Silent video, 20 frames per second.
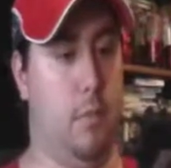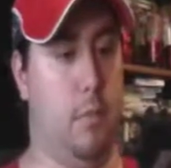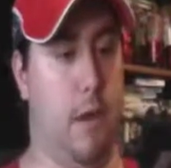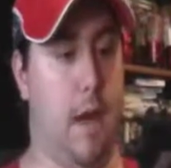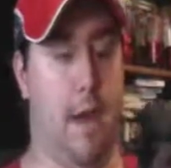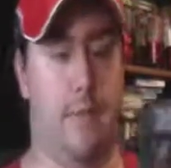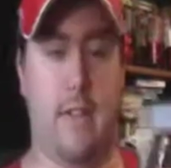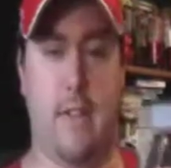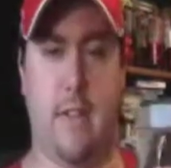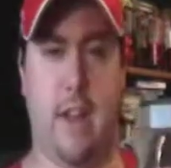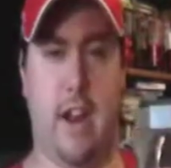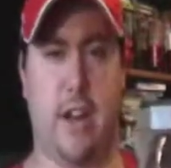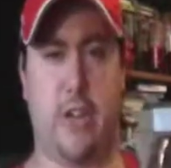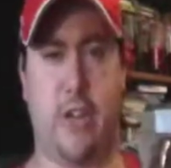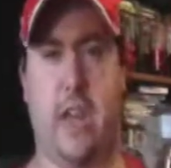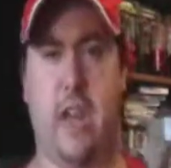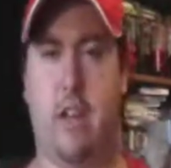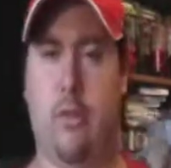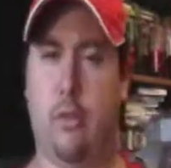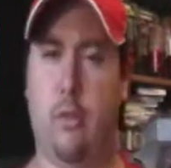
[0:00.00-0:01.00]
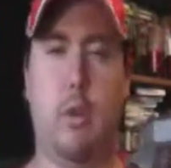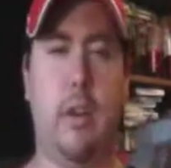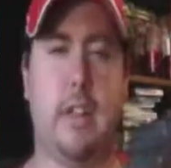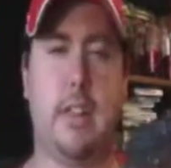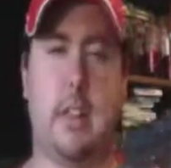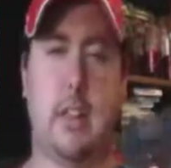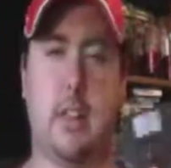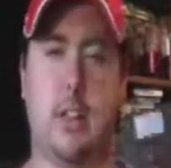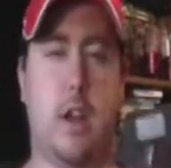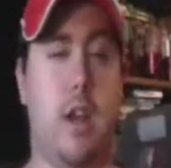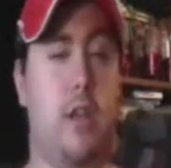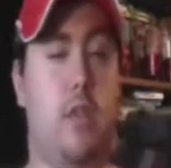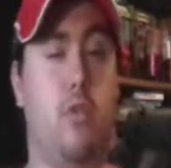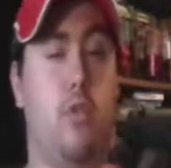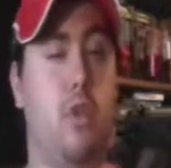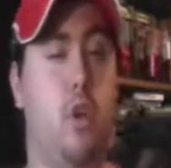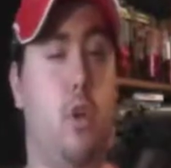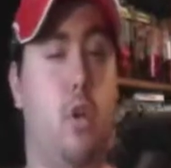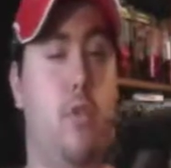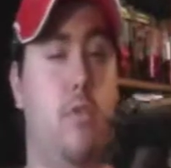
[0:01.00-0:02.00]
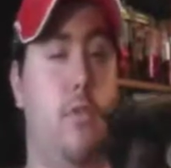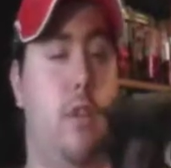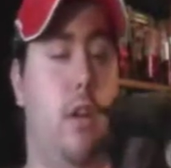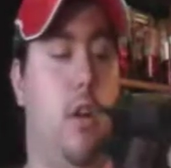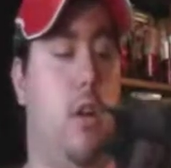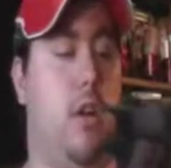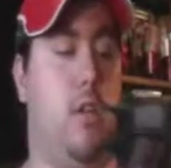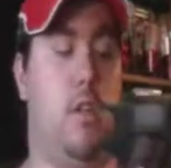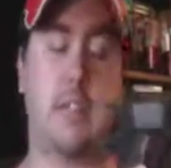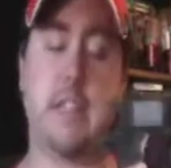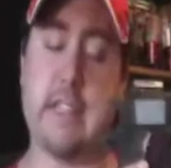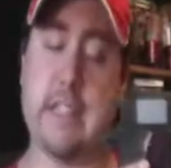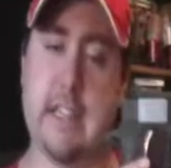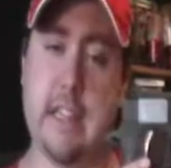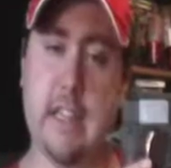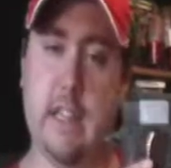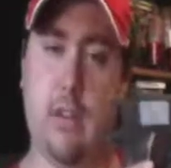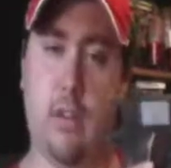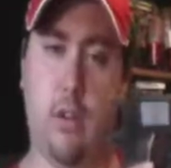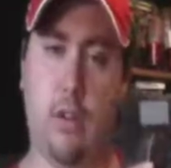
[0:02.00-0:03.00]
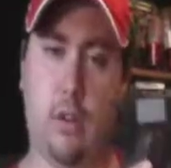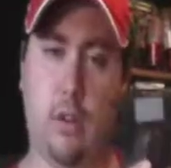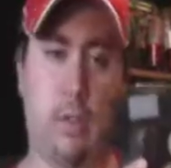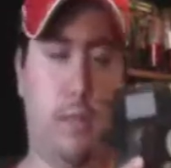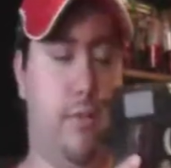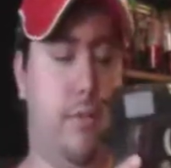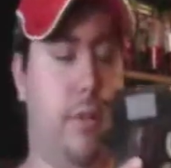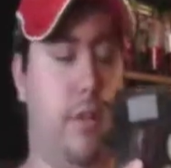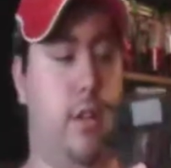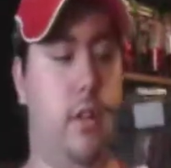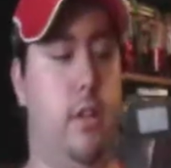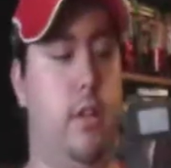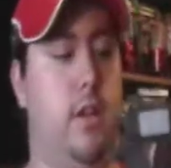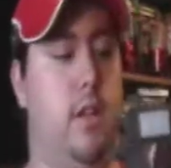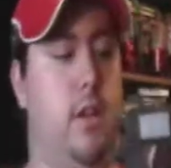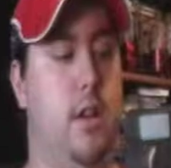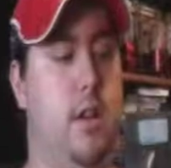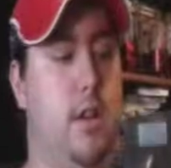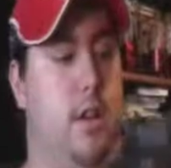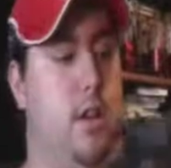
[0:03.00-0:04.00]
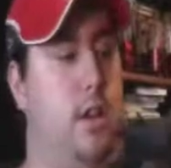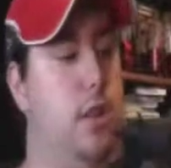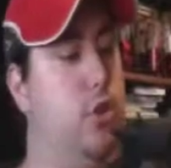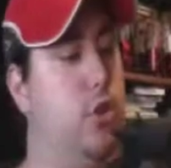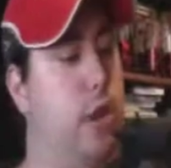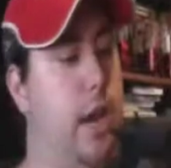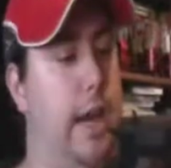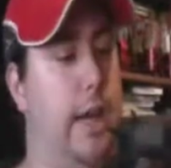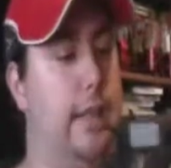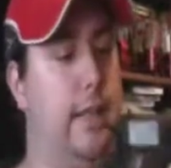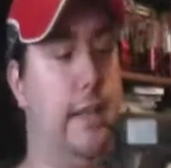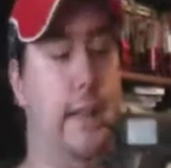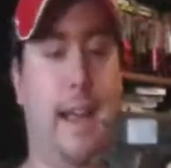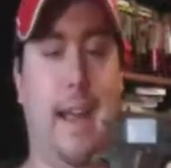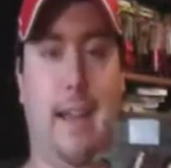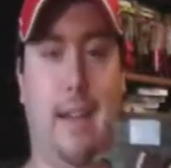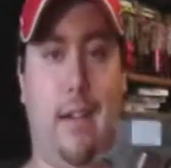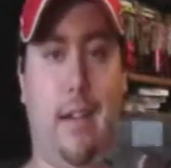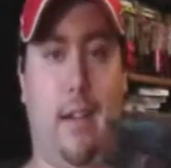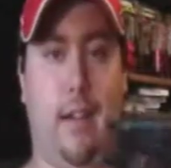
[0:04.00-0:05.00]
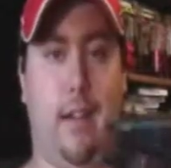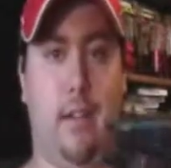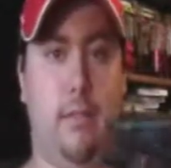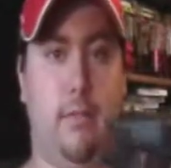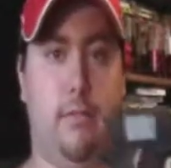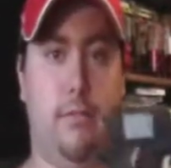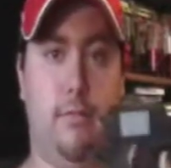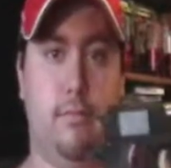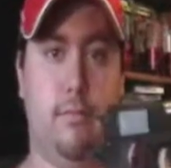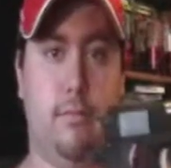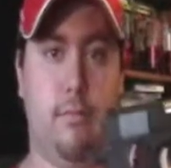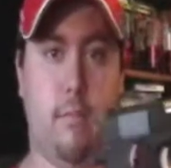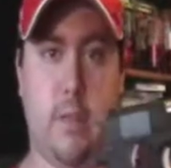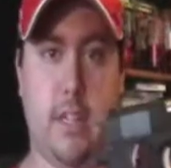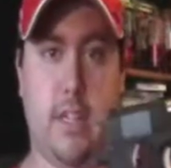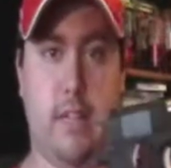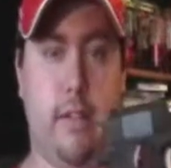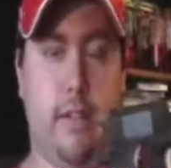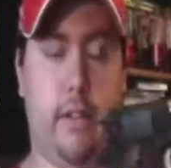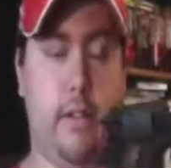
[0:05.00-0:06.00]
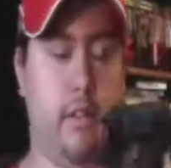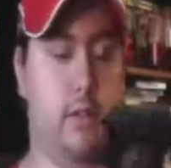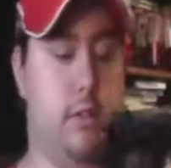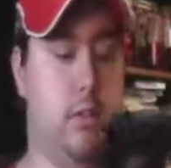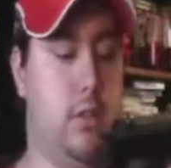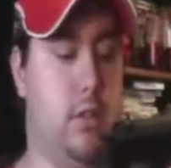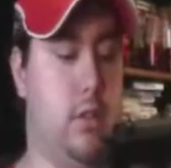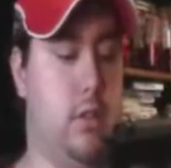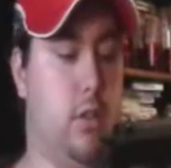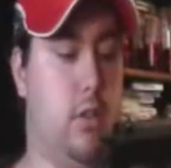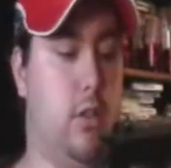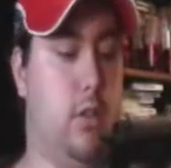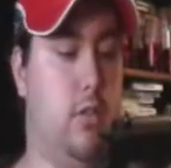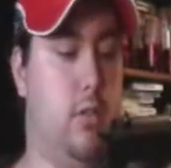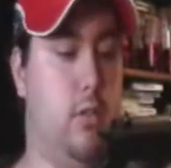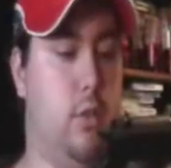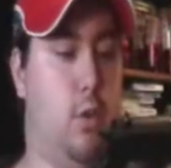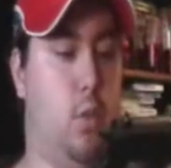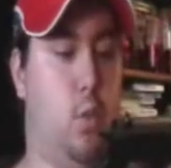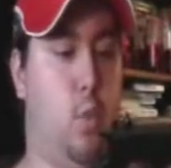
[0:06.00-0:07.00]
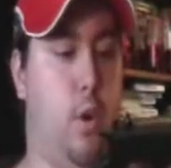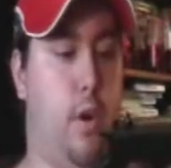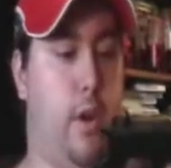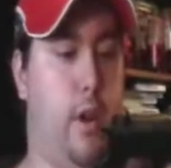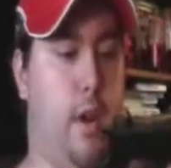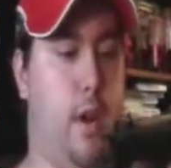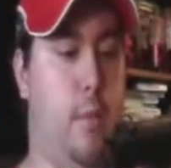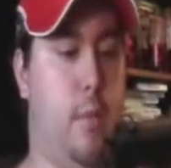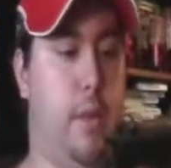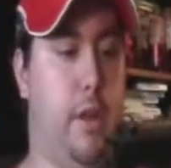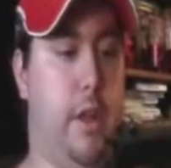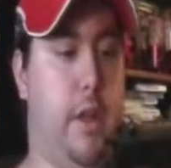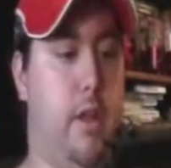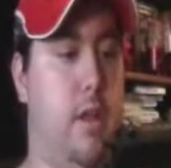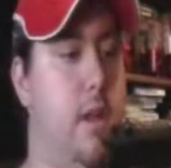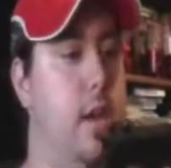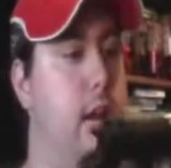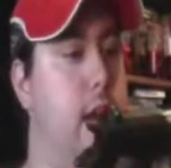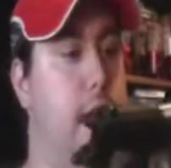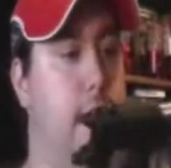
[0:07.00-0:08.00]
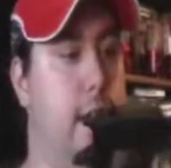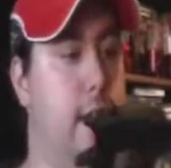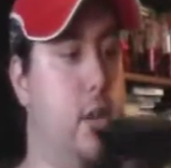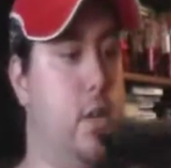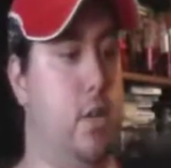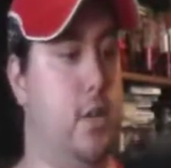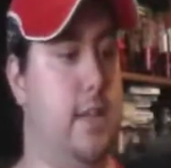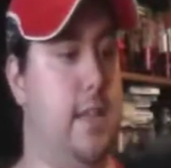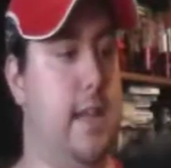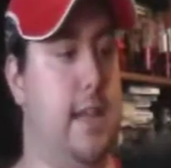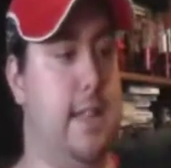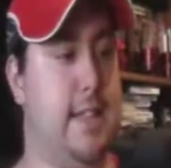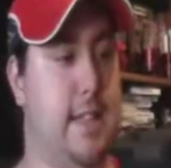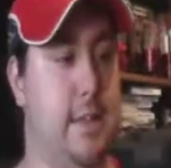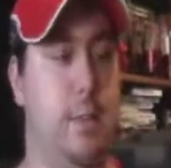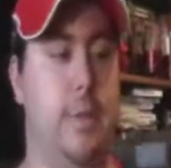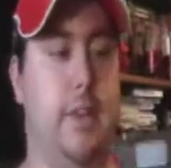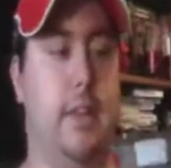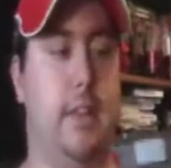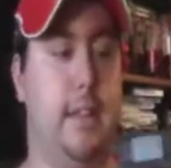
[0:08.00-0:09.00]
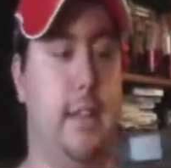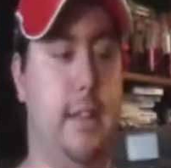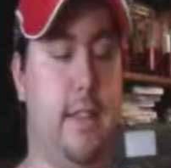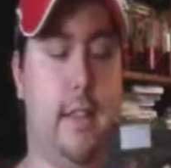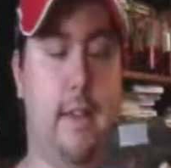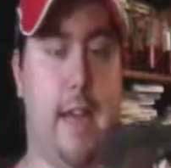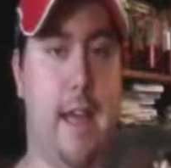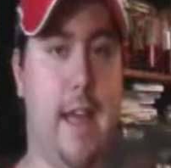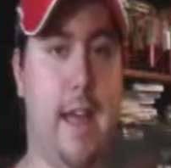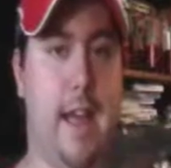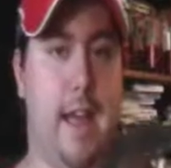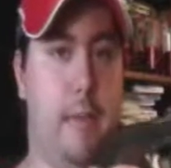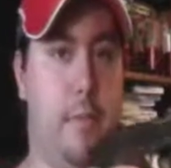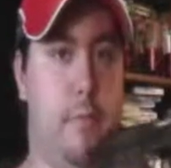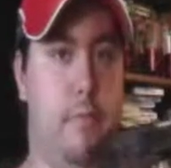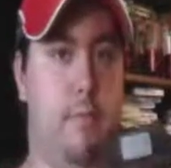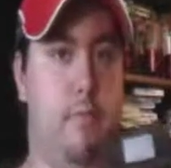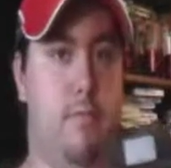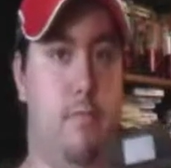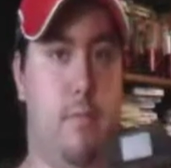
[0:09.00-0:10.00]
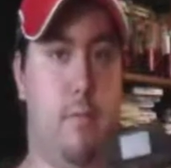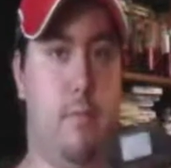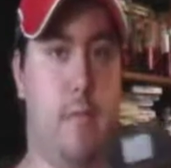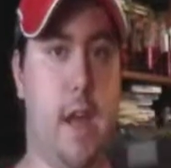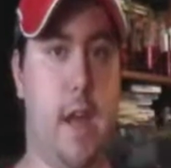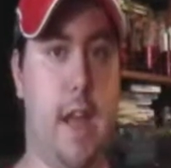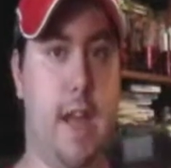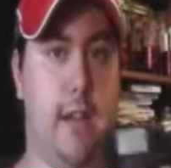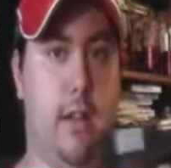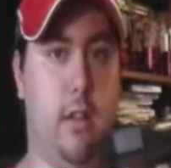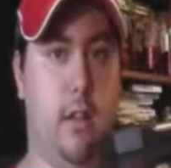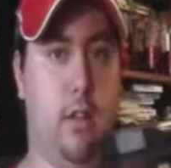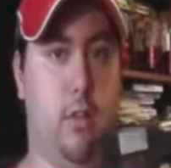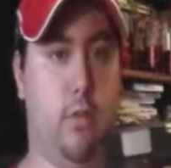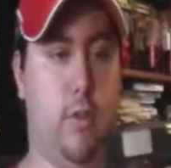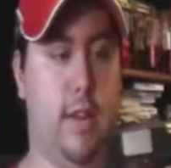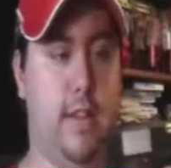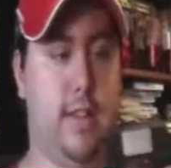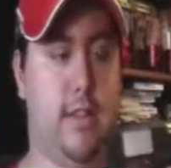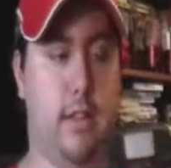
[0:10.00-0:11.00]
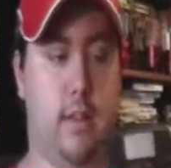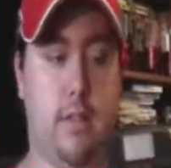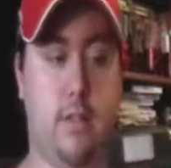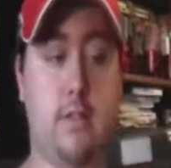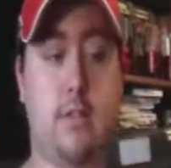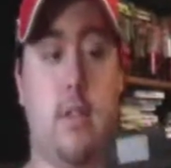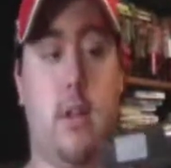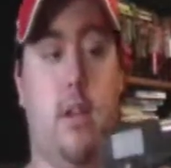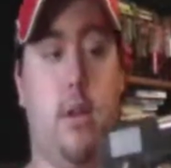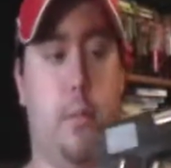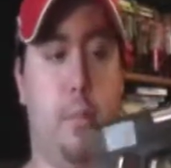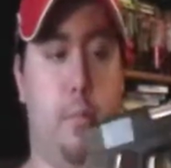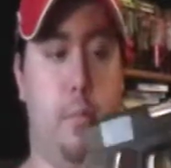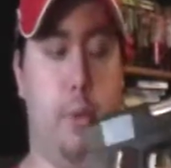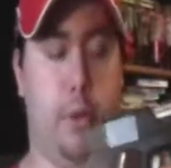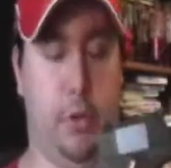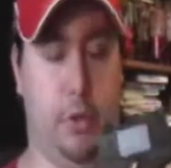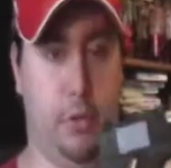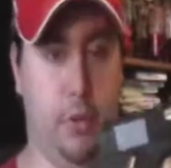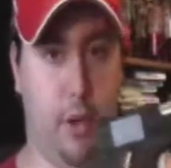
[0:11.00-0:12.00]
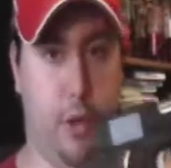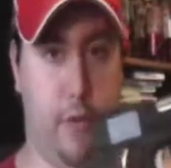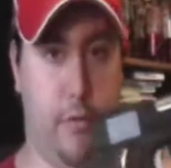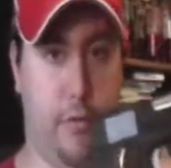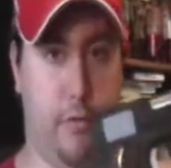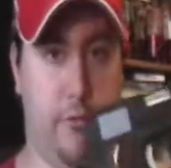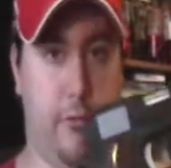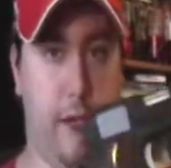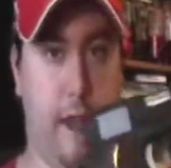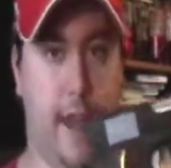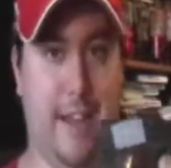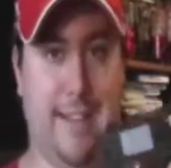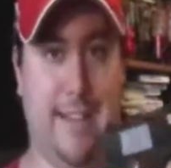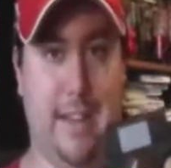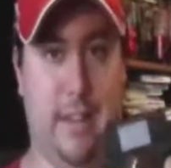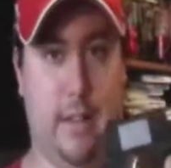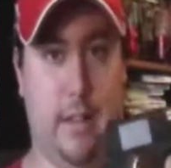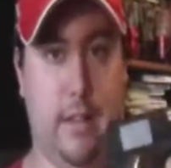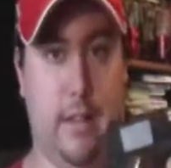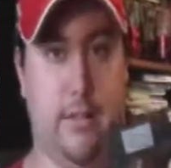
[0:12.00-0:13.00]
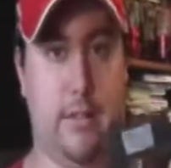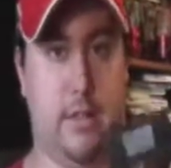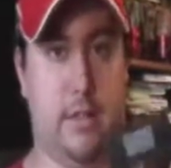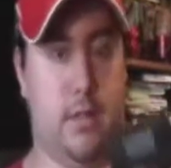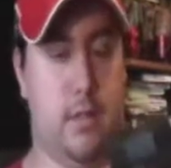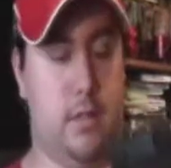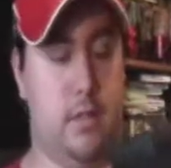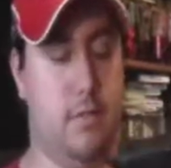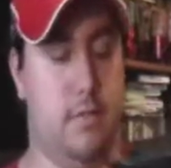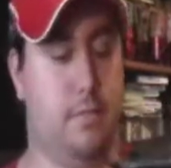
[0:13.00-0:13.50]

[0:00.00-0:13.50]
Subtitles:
I've never actually held a race gun, so I don't know if they're all steel or if they're trying lighter materials or whatnot, but I noticed that typically the high dollar race guns are built off of 1911s.